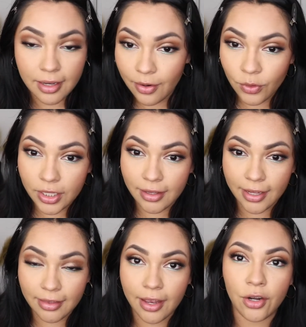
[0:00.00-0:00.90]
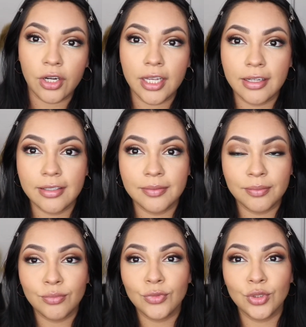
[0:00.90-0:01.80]
I really like that green.
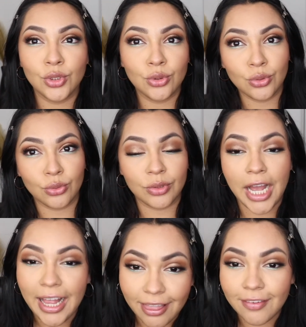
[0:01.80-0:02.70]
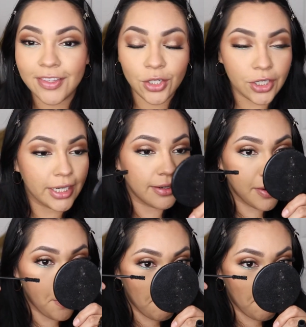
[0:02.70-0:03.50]
Ooh, I love the green.